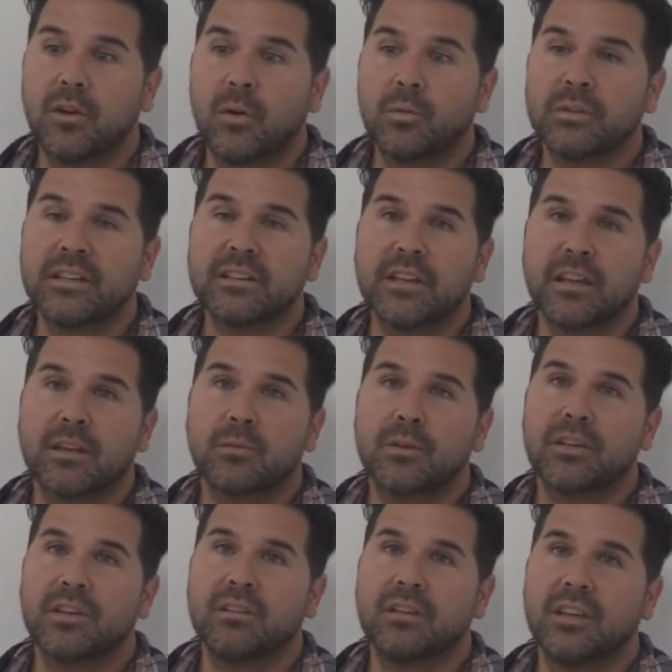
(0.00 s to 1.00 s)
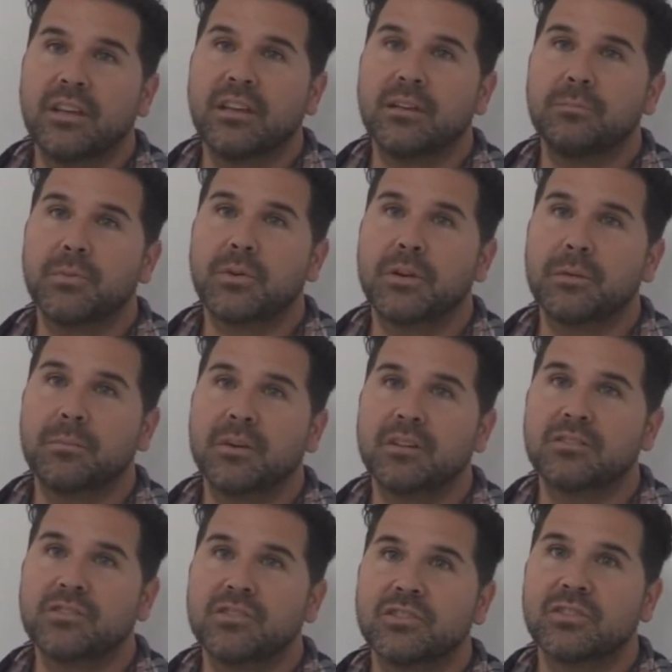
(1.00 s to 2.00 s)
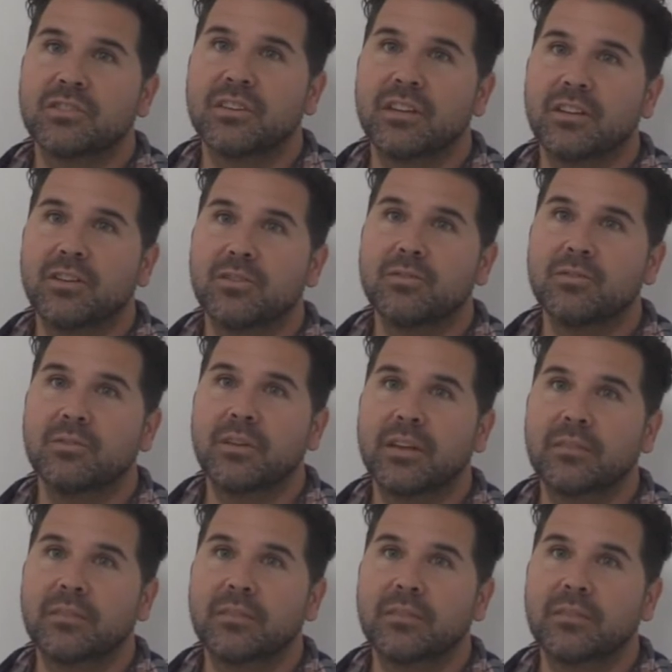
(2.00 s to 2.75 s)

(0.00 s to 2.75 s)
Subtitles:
only take what you need, pretty much, you know,